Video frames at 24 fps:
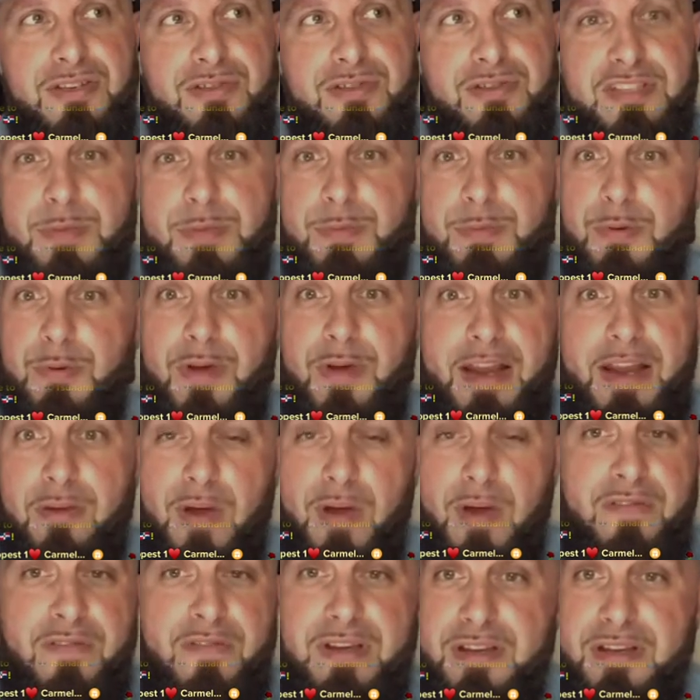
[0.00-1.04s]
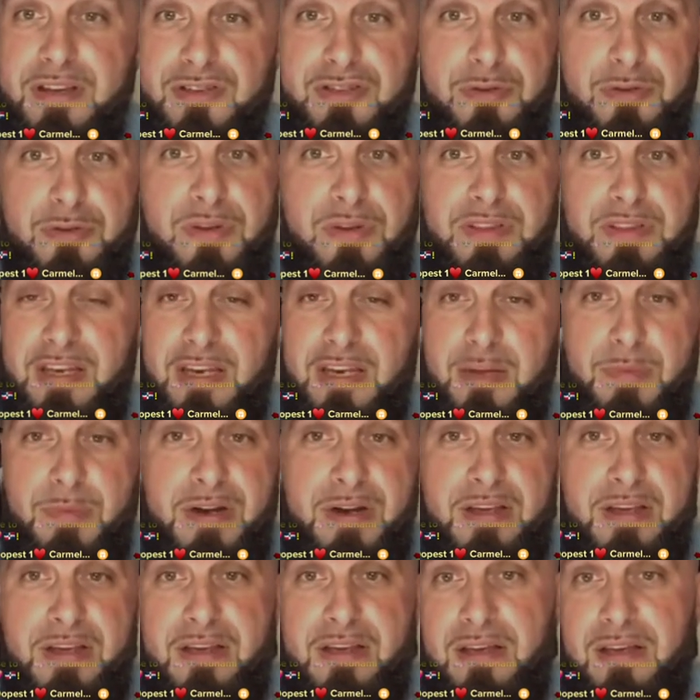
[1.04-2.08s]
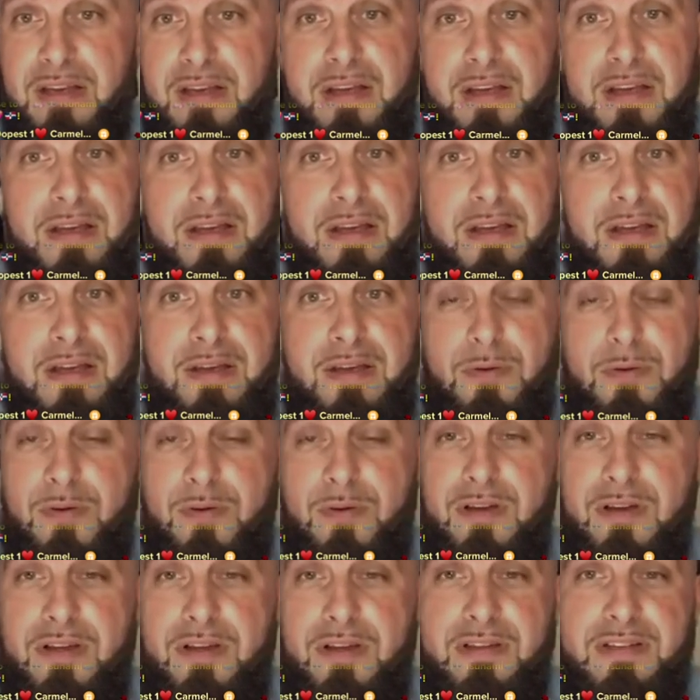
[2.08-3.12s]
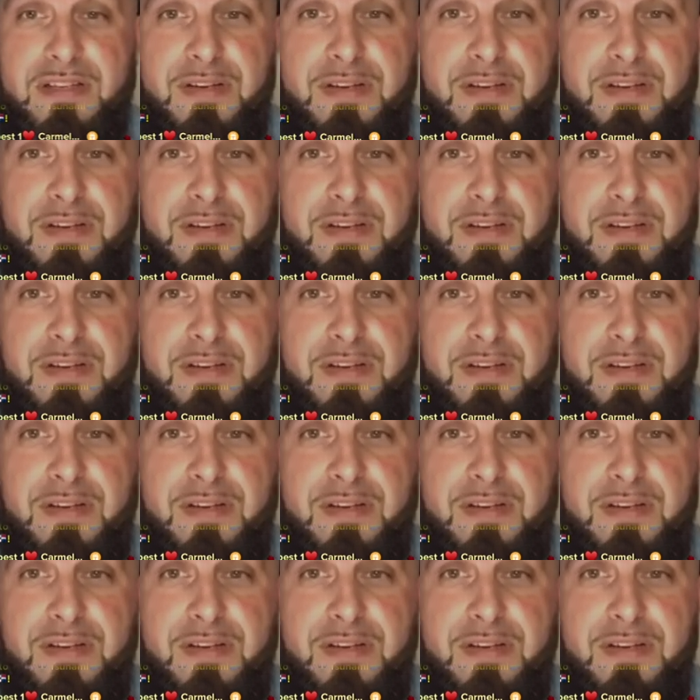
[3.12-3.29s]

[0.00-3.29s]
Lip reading: Just to be real, I don't have an issue with anybody different